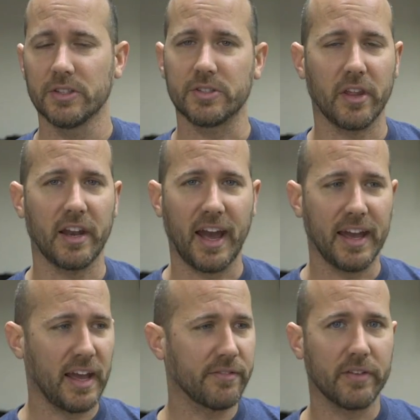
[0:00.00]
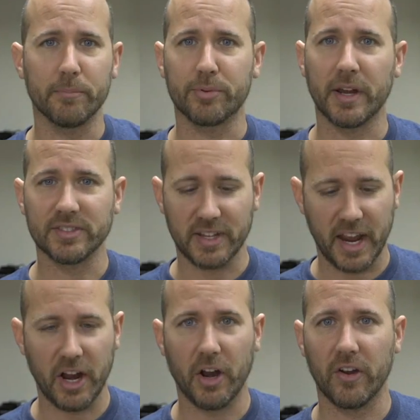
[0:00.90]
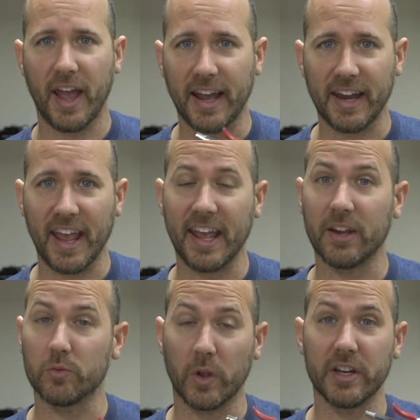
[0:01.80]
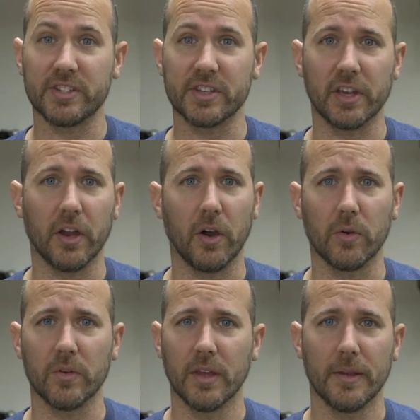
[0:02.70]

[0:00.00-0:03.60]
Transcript: so that I have compressed air at hand ready to go.